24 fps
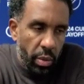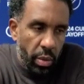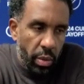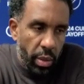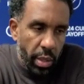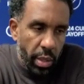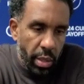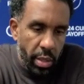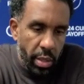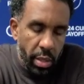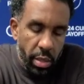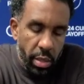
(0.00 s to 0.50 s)

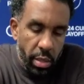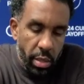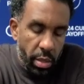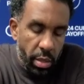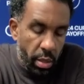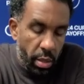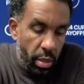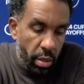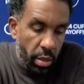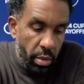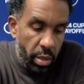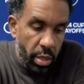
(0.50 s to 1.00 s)
this is
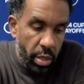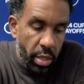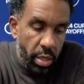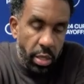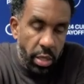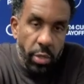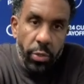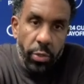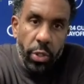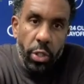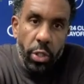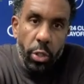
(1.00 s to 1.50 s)
uh, this is
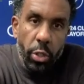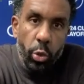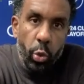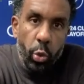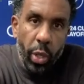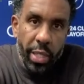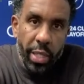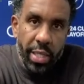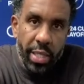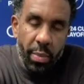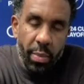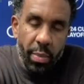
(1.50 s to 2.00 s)
difficult to
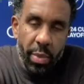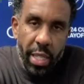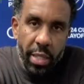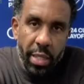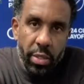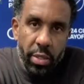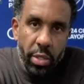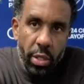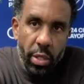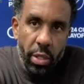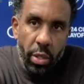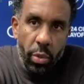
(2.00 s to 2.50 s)
accept
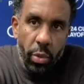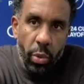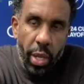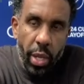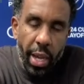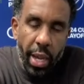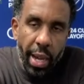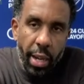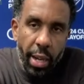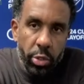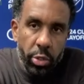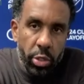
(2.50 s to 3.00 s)
that uh, we
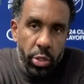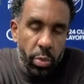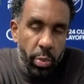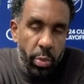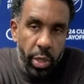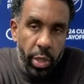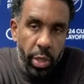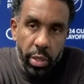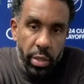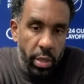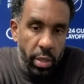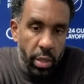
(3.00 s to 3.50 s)
are out,
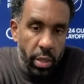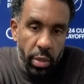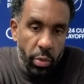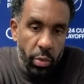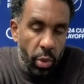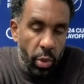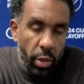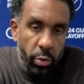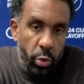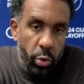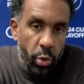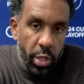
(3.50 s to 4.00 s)
but uh, we
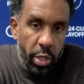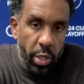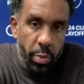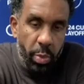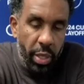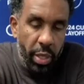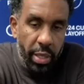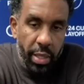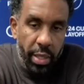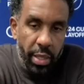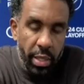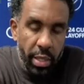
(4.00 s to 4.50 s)
have to
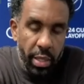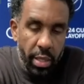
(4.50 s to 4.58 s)
respect that.